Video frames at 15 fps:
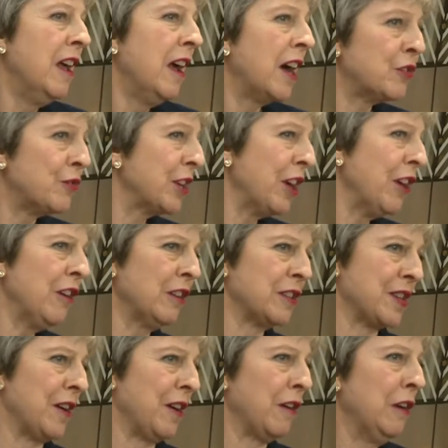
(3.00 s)
As regards
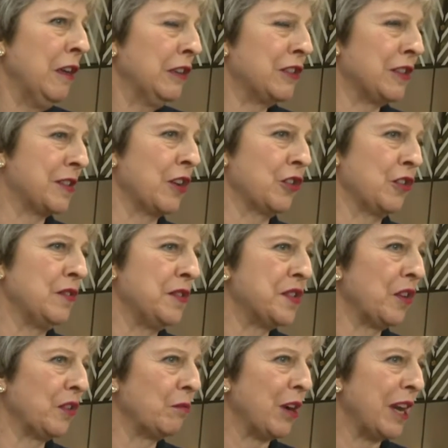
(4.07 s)
our discussions
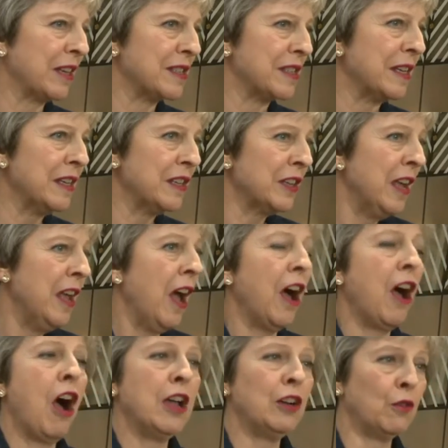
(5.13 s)
on Brexit,
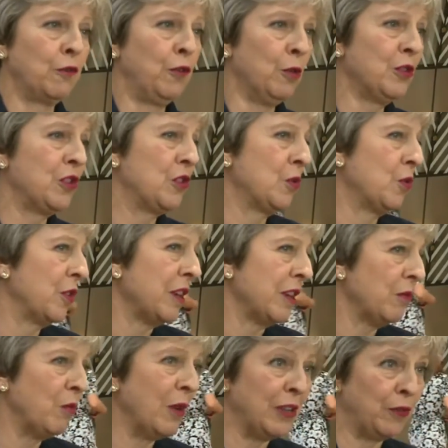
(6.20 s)
I look forward to
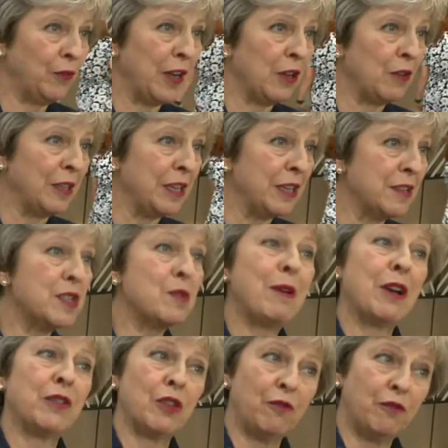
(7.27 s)
talking with fellow leaders
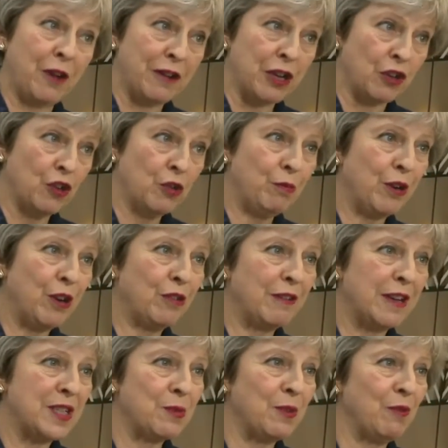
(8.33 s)
about the very good
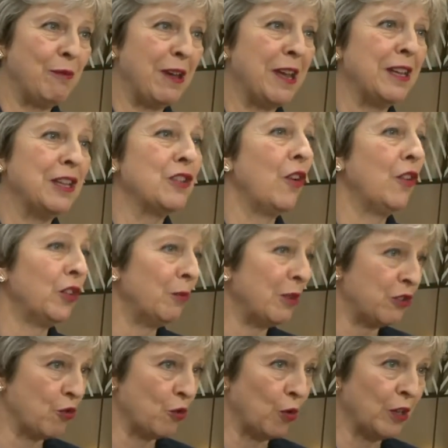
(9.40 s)
progress we've made on the
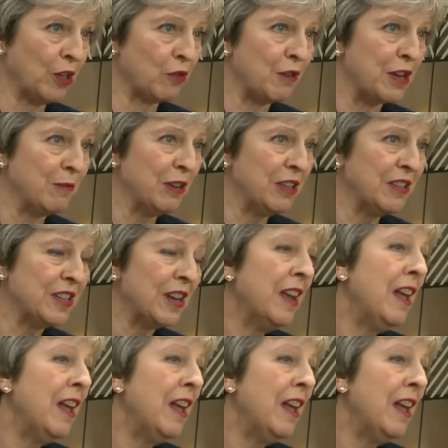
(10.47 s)
withdrawal agreement